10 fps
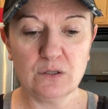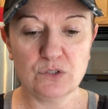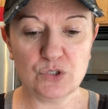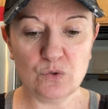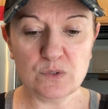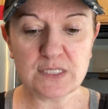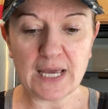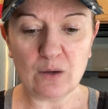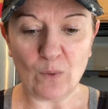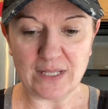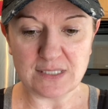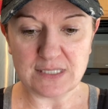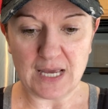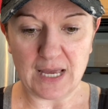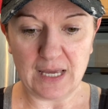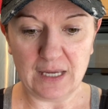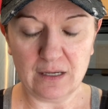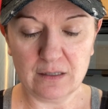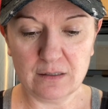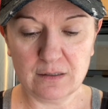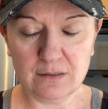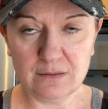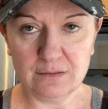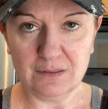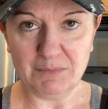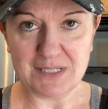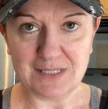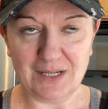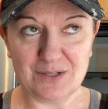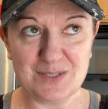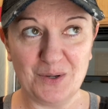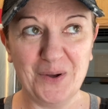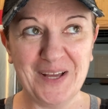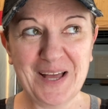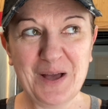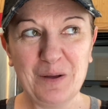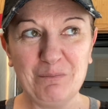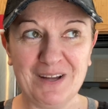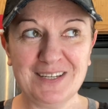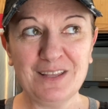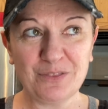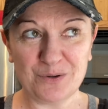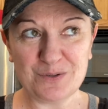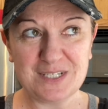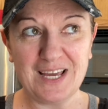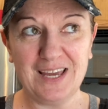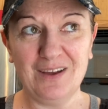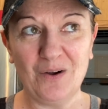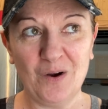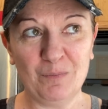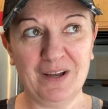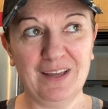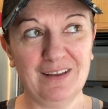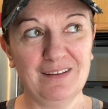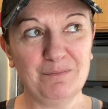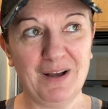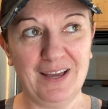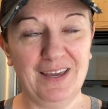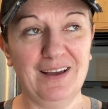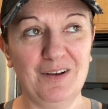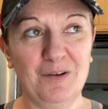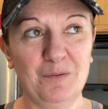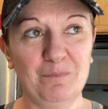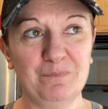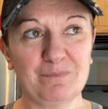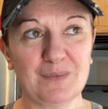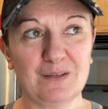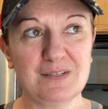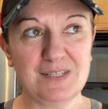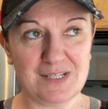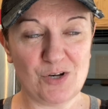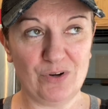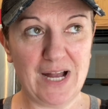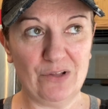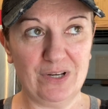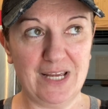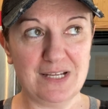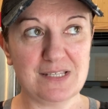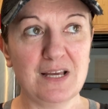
Tuesday, Wednesday, let me see here. So Monday and Thursday are my 600 calorie days.